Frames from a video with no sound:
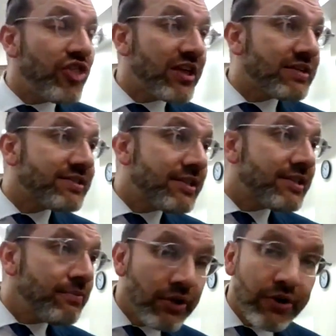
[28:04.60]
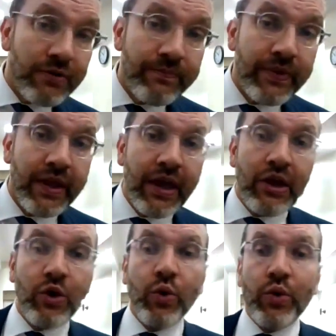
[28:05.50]
things similar
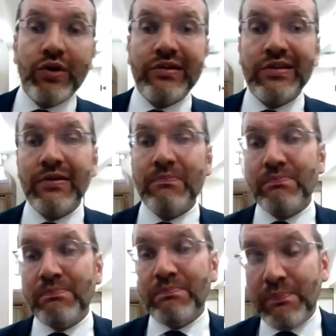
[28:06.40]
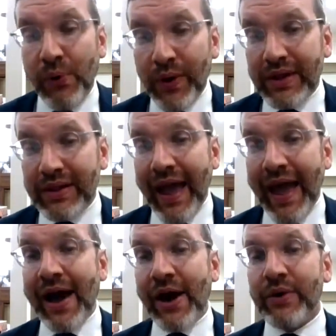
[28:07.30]
in order to point
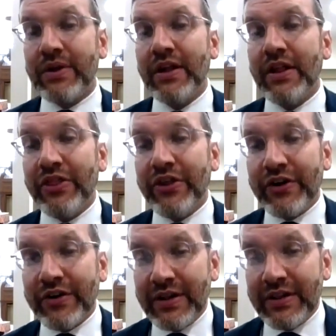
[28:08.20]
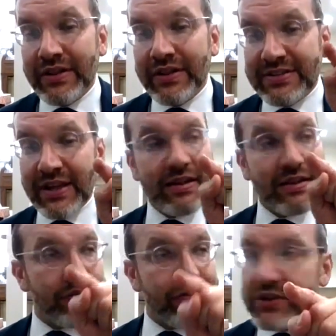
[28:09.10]
out their
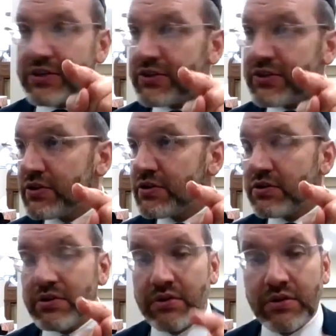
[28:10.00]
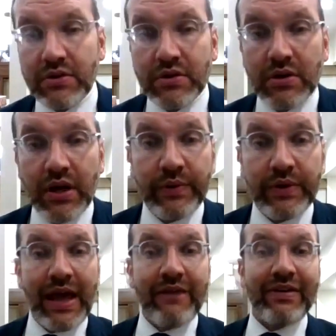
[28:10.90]
distinct difference. Okay, when
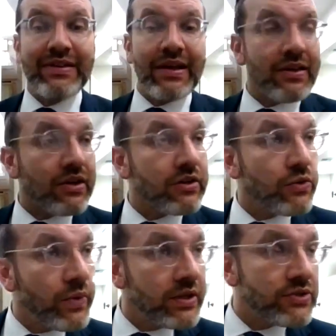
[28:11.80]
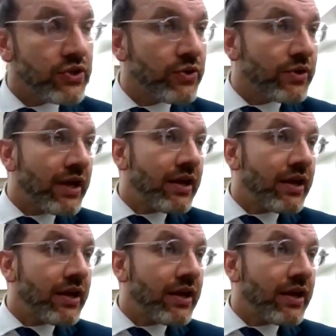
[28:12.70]
you have identical twins, so you